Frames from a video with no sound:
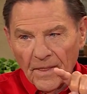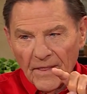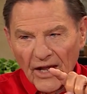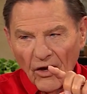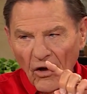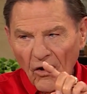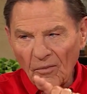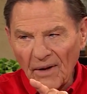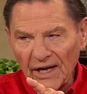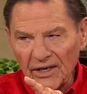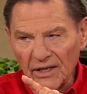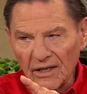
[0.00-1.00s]
The
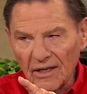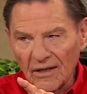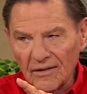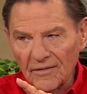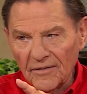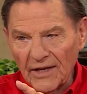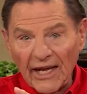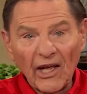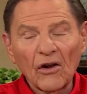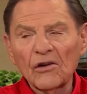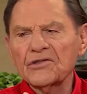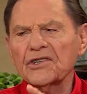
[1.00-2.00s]
Almighty God,
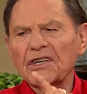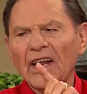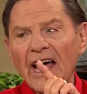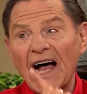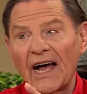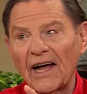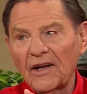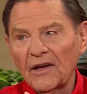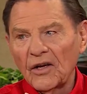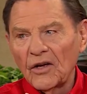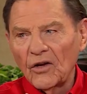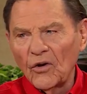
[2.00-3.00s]
El Shaddai,
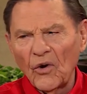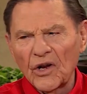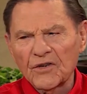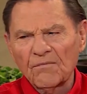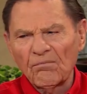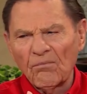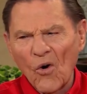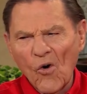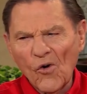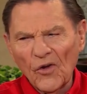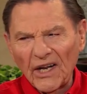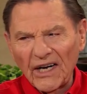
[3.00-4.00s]
who is
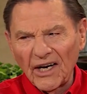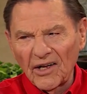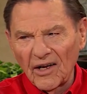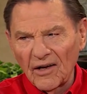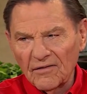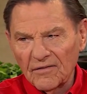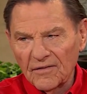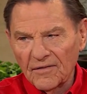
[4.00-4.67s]
more than enough.